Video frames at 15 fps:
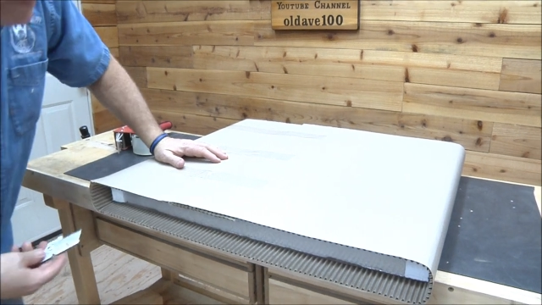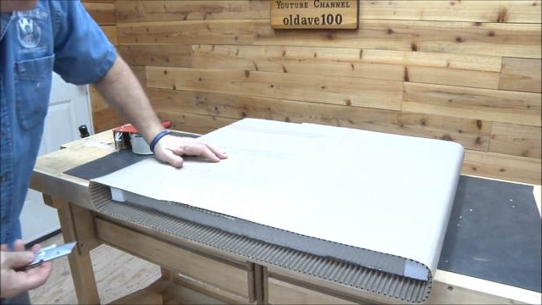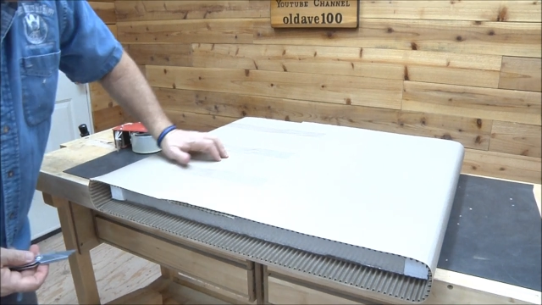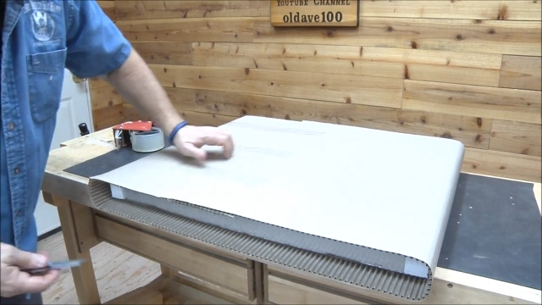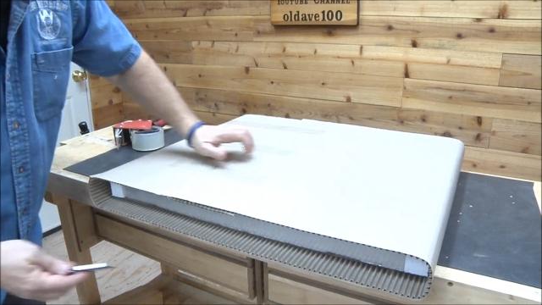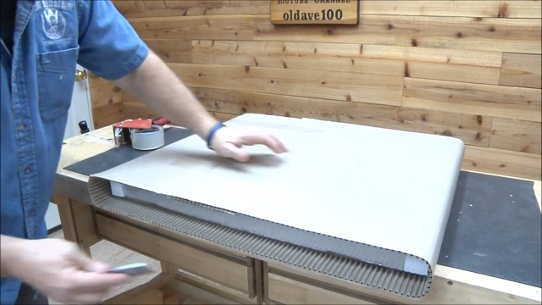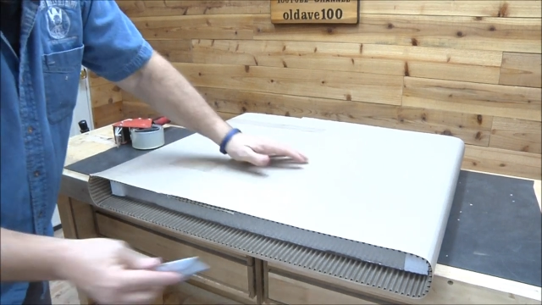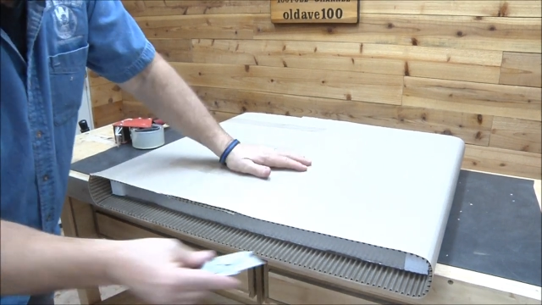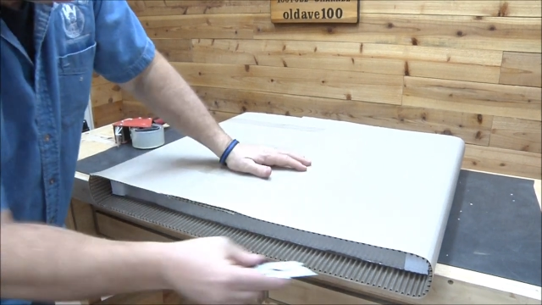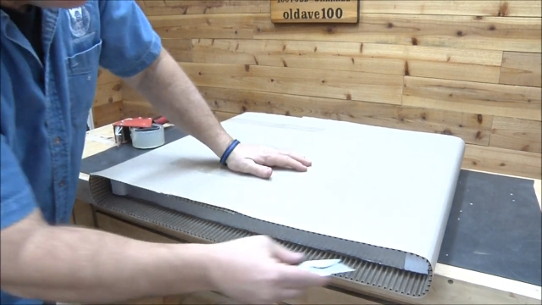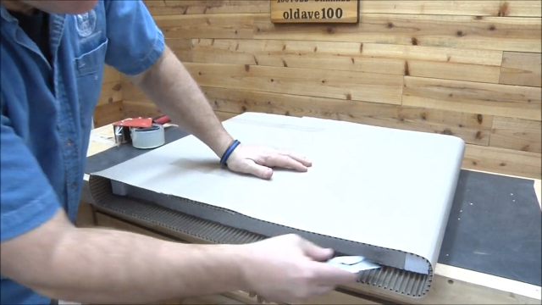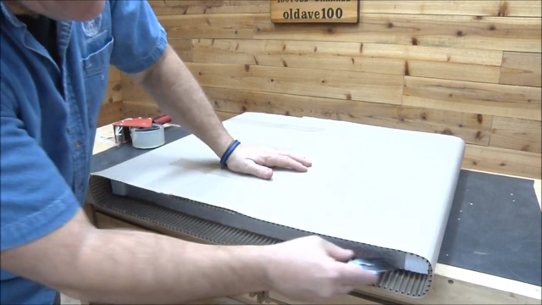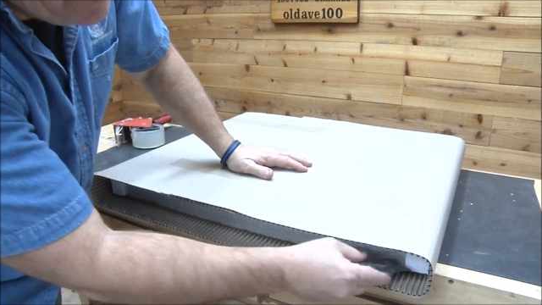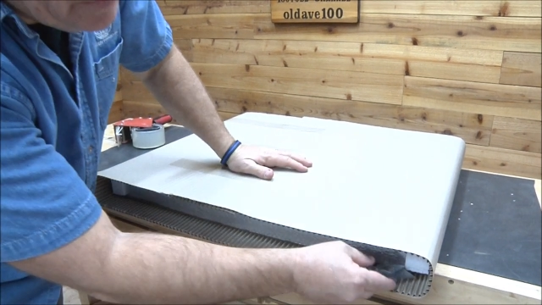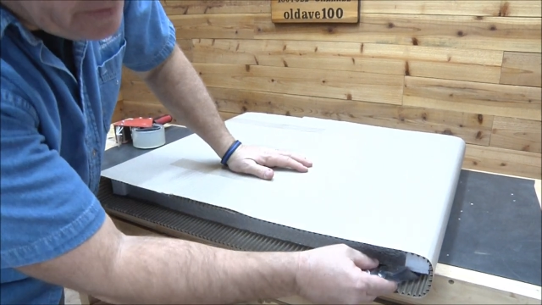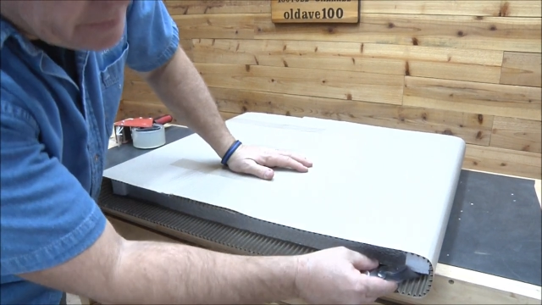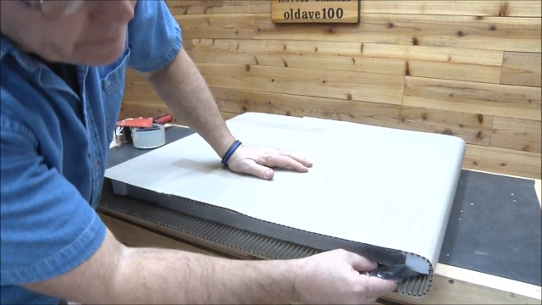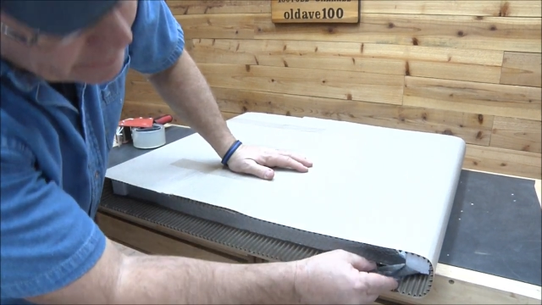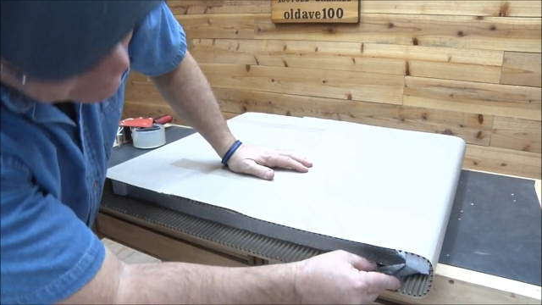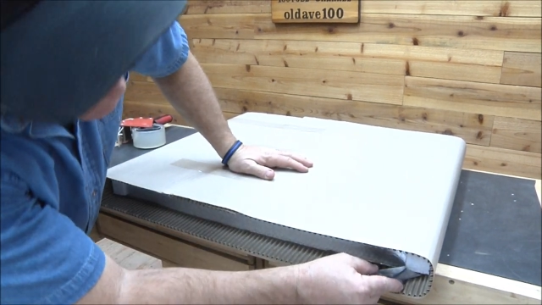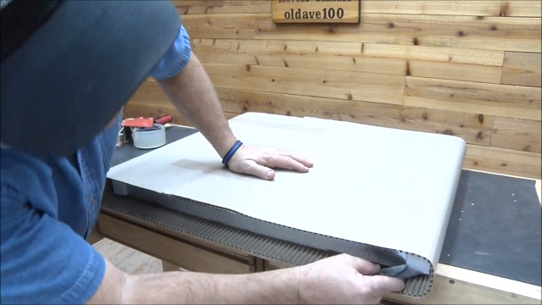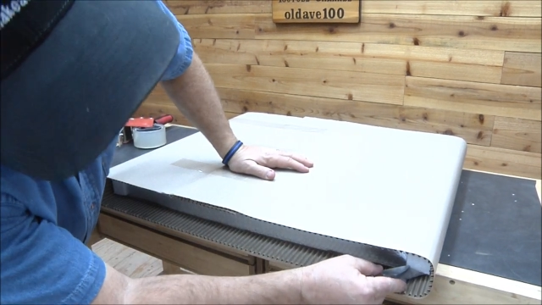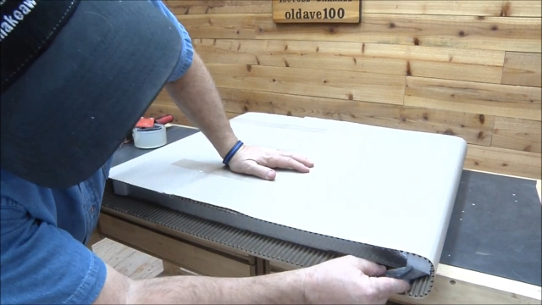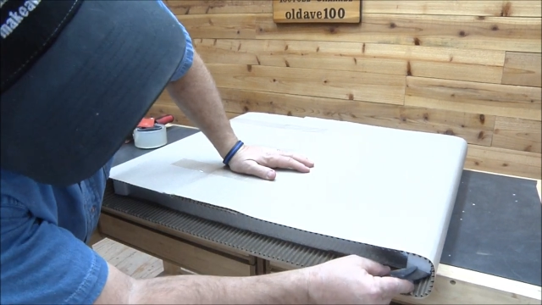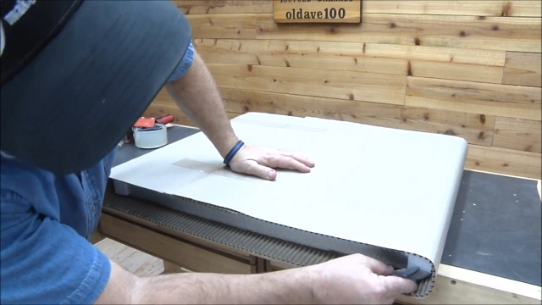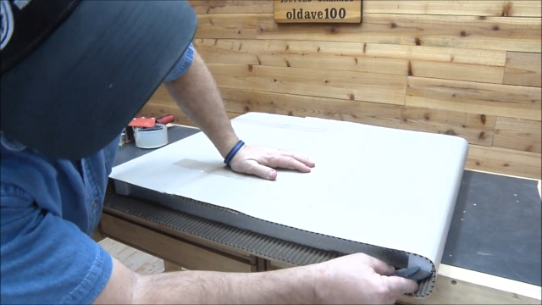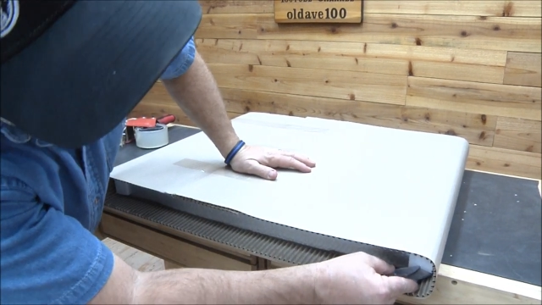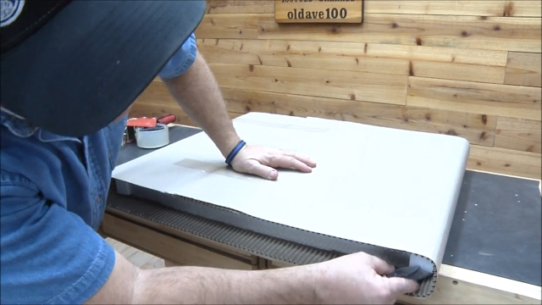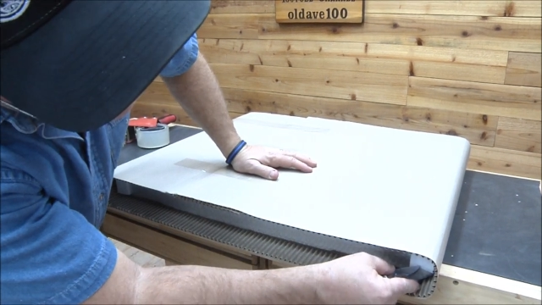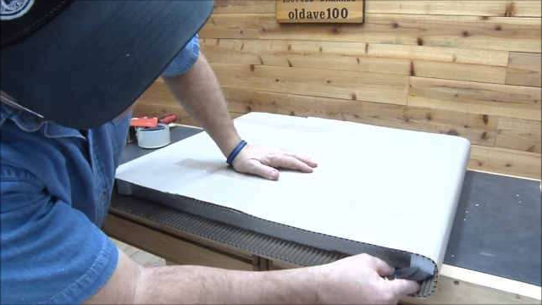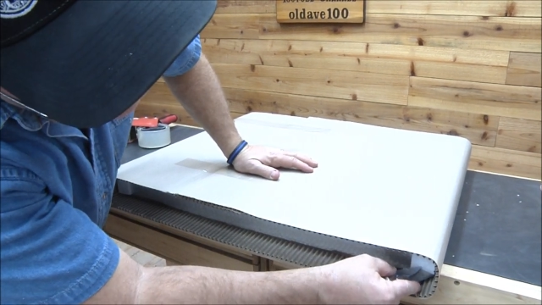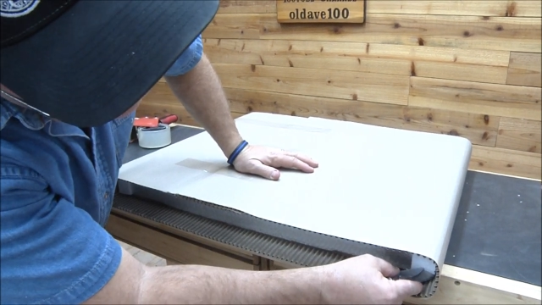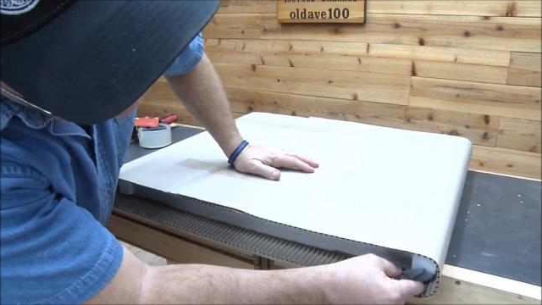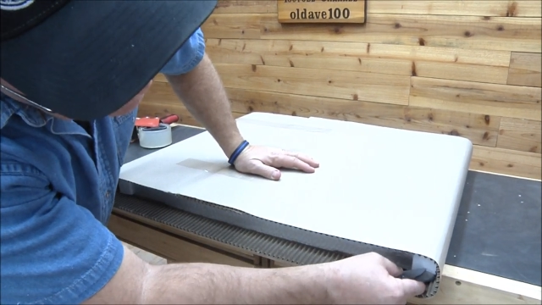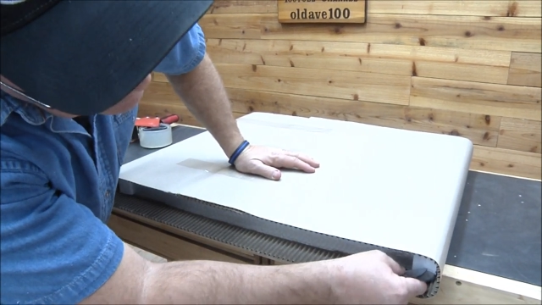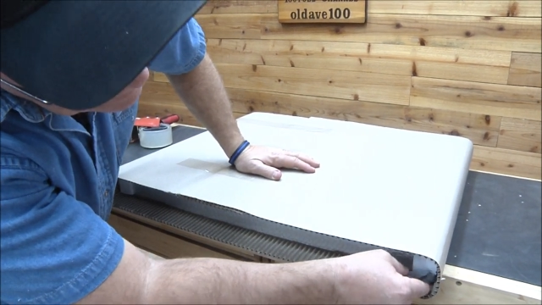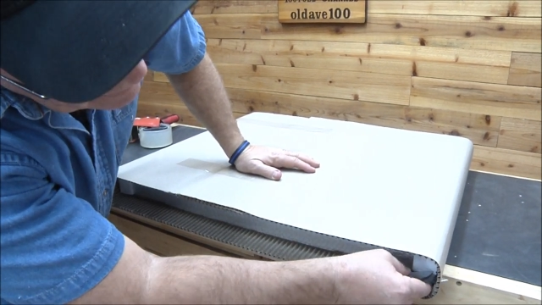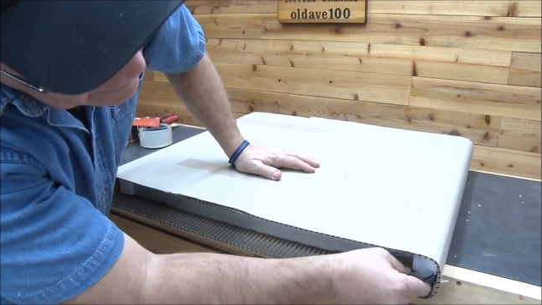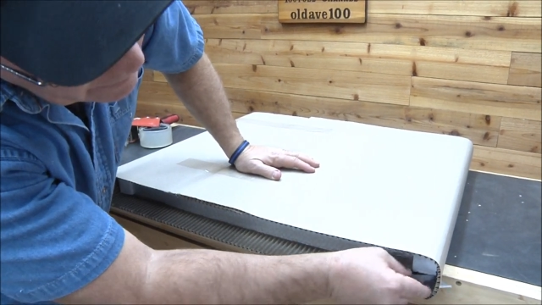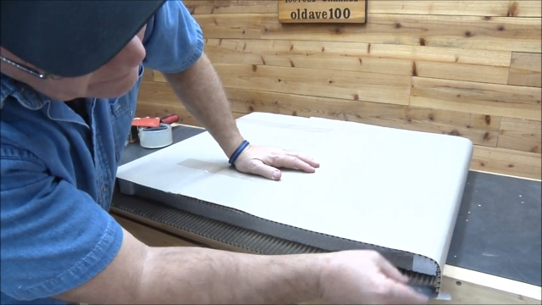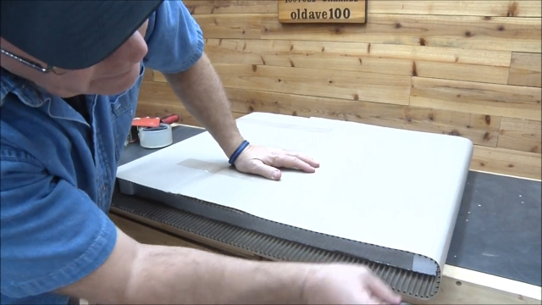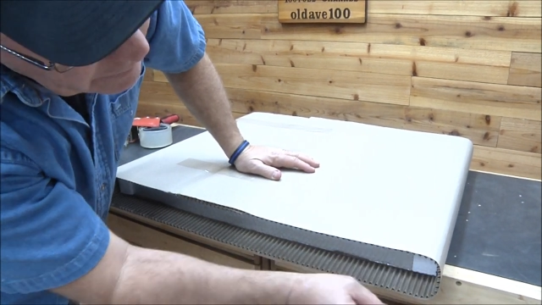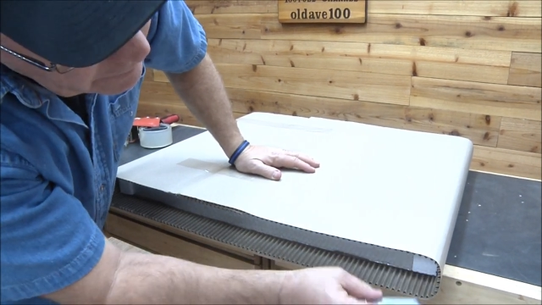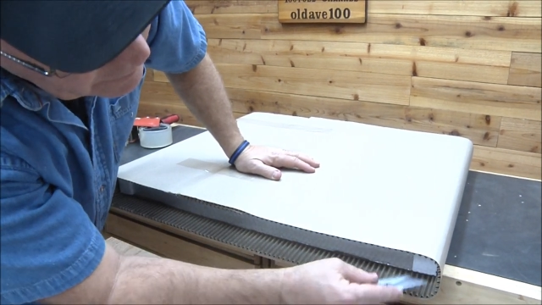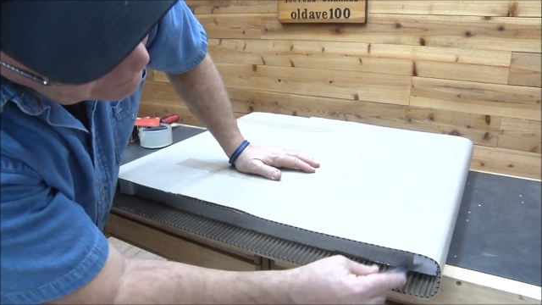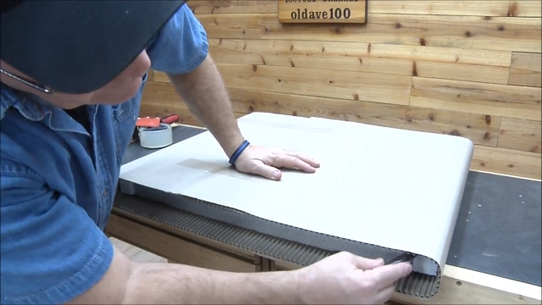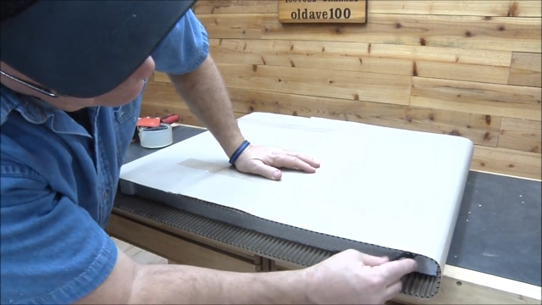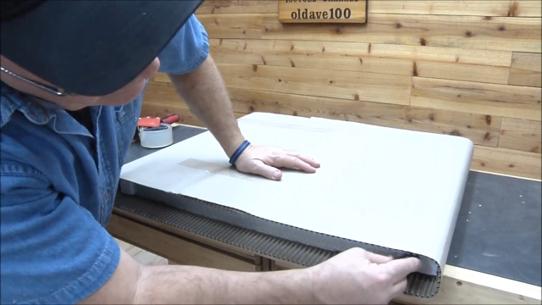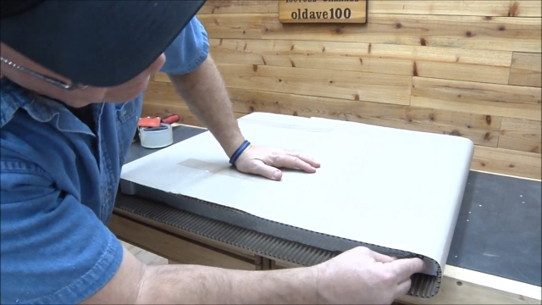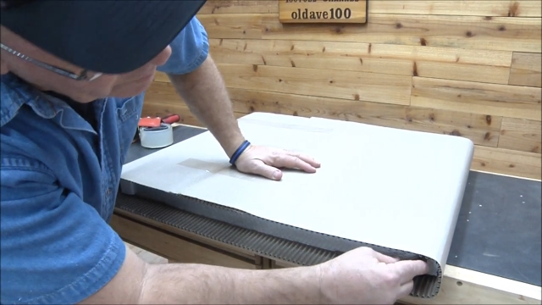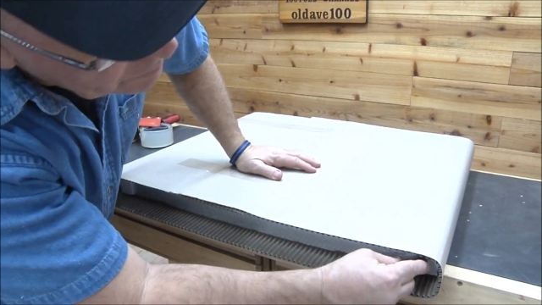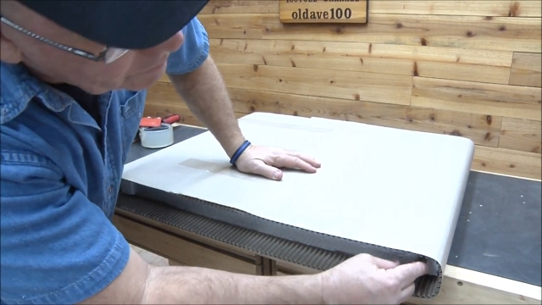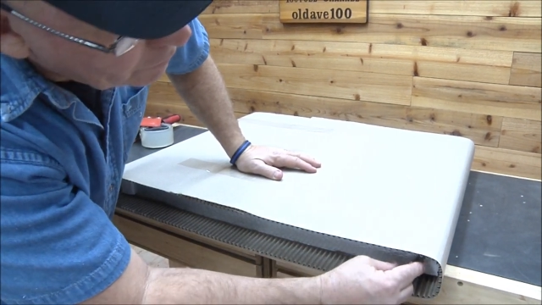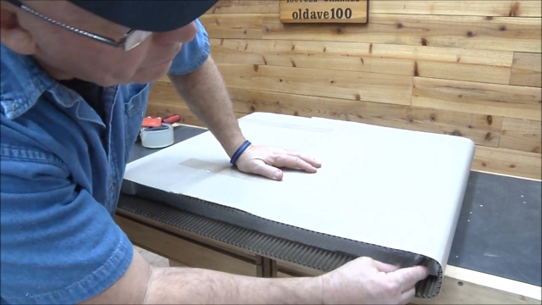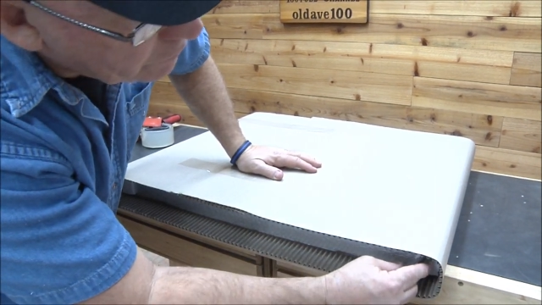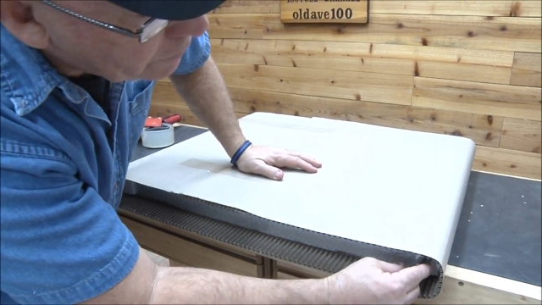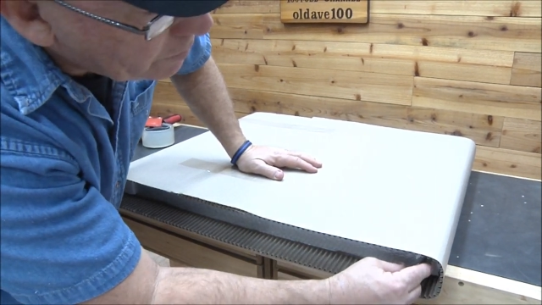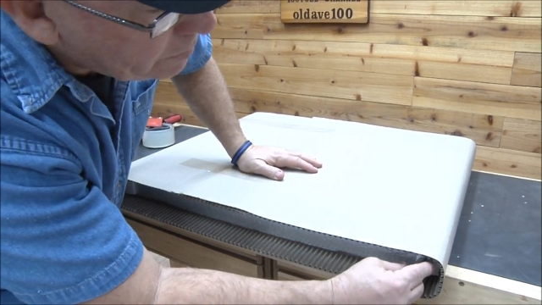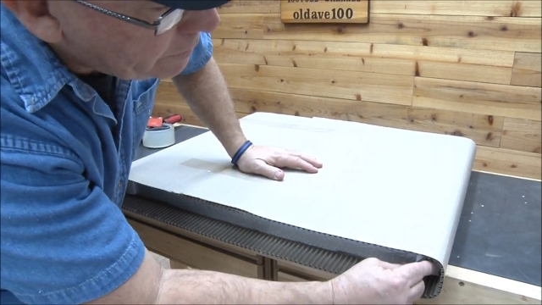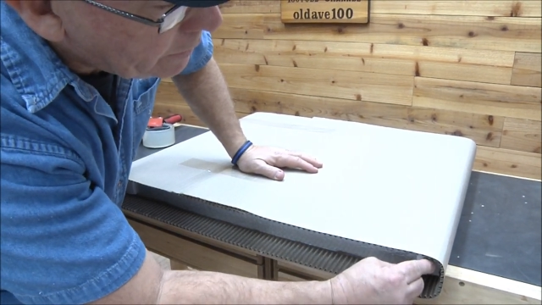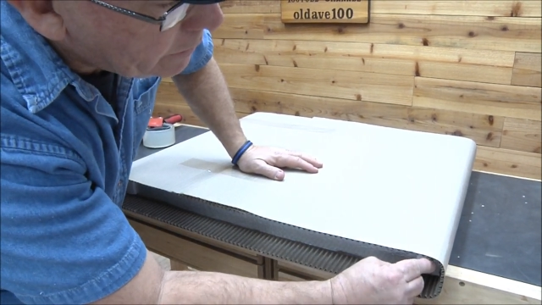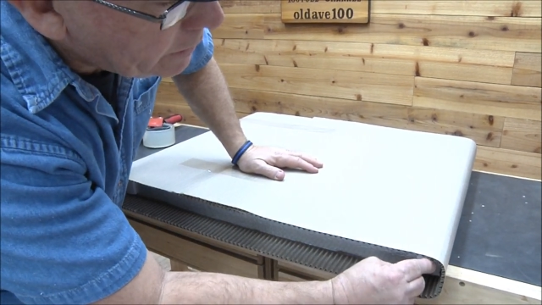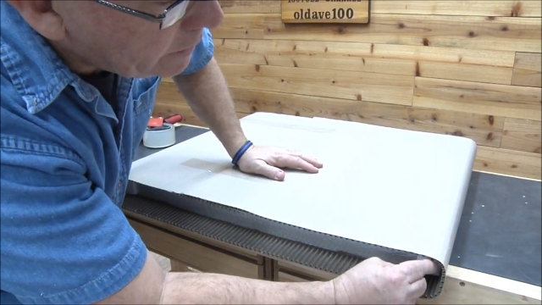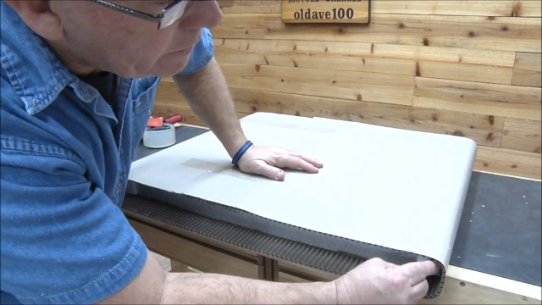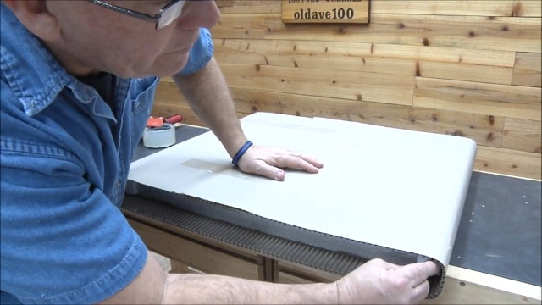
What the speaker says: No face is visible, so there are no lips to read.